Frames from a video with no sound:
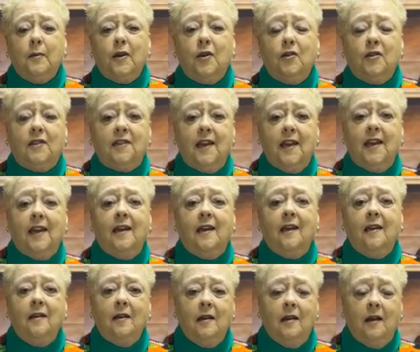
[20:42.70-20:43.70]
But you
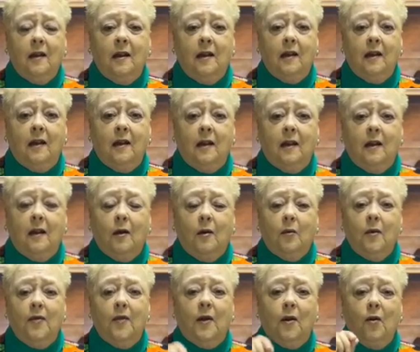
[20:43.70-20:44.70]
see,
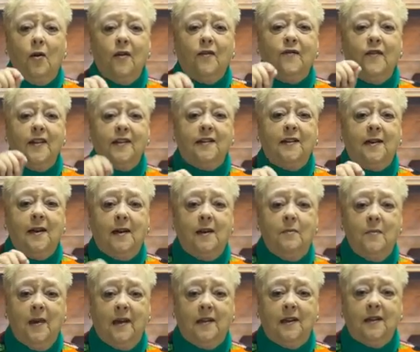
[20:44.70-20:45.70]
when the Lord
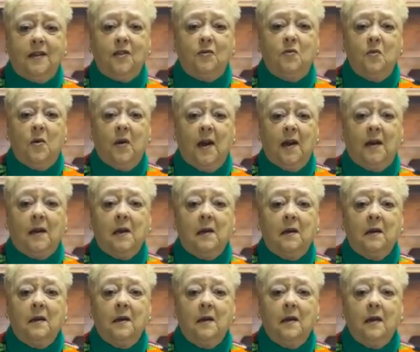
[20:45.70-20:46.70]
visited me this morning,
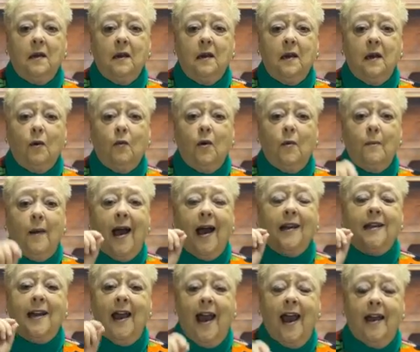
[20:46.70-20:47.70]
when
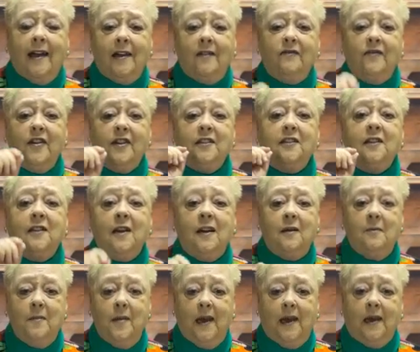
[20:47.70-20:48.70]
my daddy
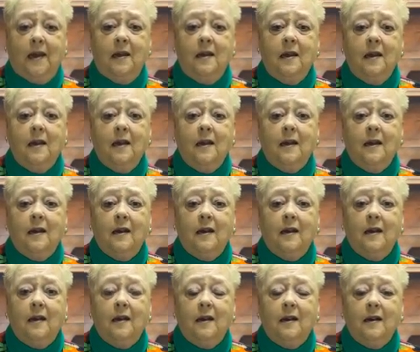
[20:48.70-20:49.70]
visited me
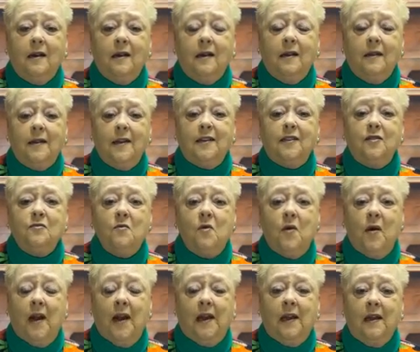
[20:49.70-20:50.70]
this
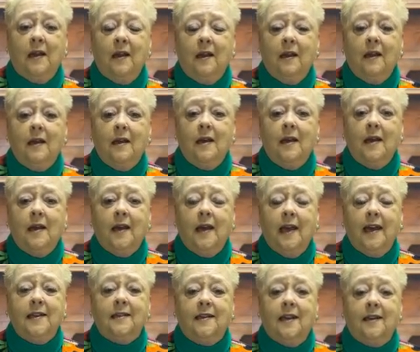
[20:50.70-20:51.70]
morning,
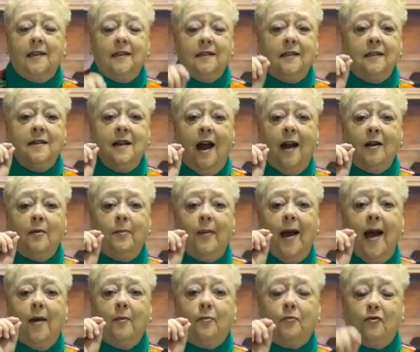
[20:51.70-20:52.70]
he said, it's not
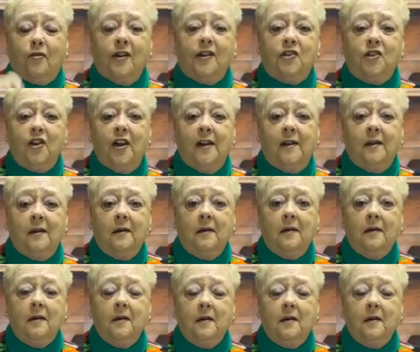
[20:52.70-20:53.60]
about preaching,